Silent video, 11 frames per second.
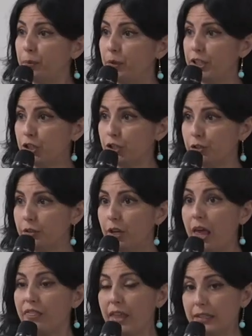population
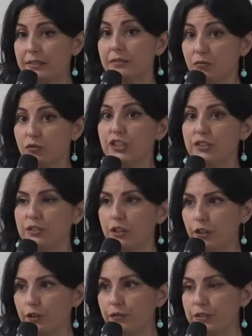that
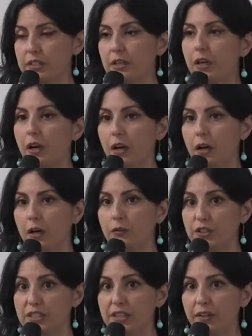deserves
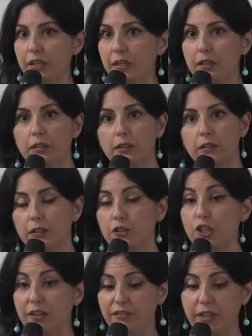receiving
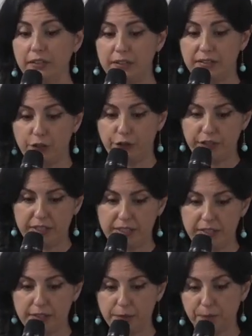child-friendly
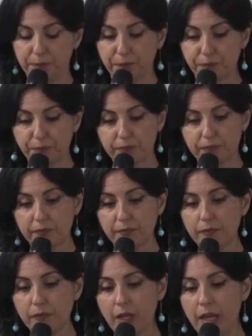services.
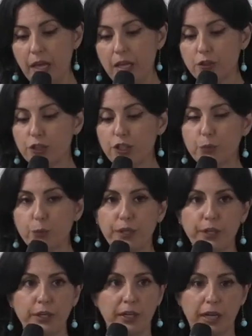So these
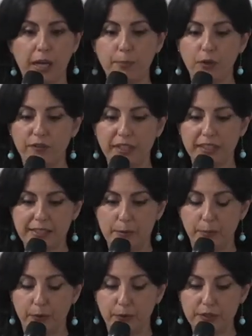were a couple of
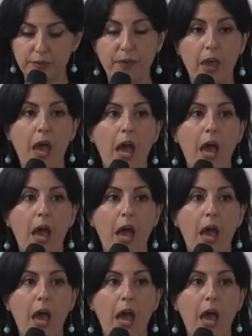examples.